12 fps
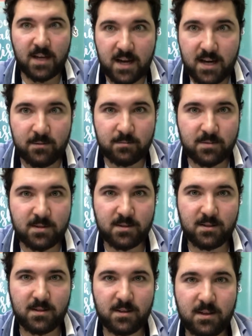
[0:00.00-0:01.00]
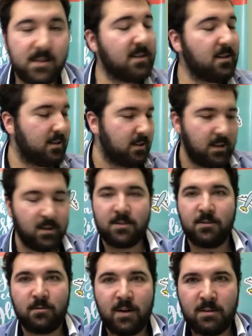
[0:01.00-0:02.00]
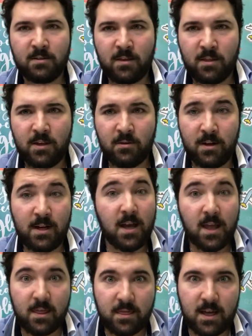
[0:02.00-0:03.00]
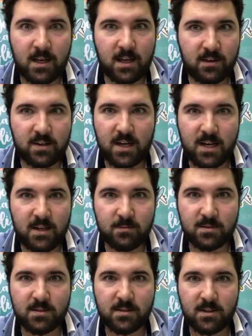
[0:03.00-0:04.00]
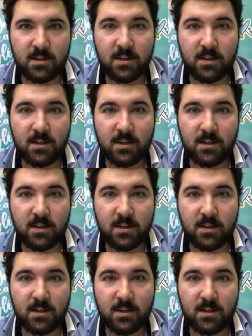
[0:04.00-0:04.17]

games. Sure, they're not so great on the theory. They love games.